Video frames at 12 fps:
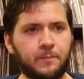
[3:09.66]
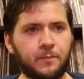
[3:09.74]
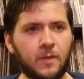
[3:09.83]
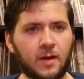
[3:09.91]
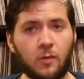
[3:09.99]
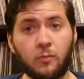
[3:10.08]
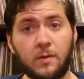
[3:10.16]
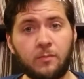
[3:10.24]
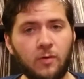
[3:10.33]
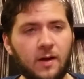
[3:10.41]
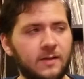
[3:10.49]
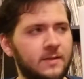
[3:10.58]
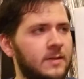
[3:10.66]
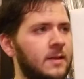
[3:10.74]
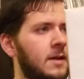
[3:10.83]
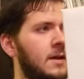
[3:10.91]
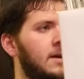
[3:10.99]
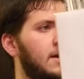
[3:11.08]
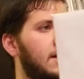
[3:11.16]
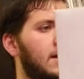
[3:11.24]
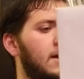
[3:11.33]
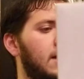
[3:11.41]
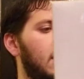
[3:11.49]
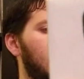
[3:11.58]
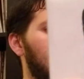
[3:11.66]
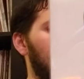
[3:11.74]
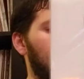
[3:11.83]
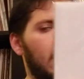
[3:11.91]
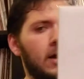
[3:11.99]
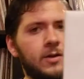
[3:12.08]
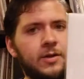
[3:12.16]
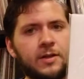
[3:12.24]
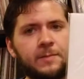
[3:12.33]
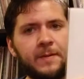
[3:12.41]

like a repress, just